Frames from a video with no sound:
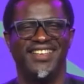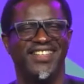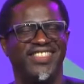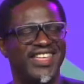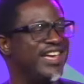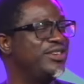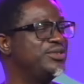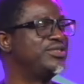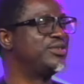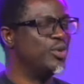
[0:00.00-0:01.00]
Thank
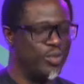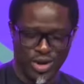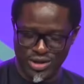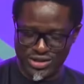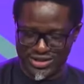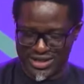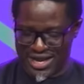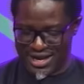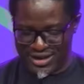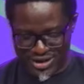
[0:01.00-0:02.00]
you so much.
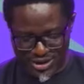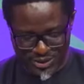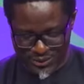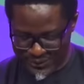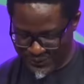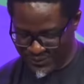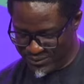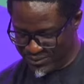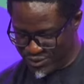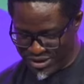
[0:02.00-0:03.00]
Thank you.
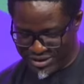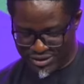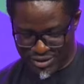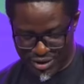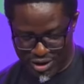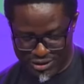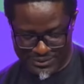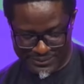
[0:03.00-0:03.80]
Praise the Lord.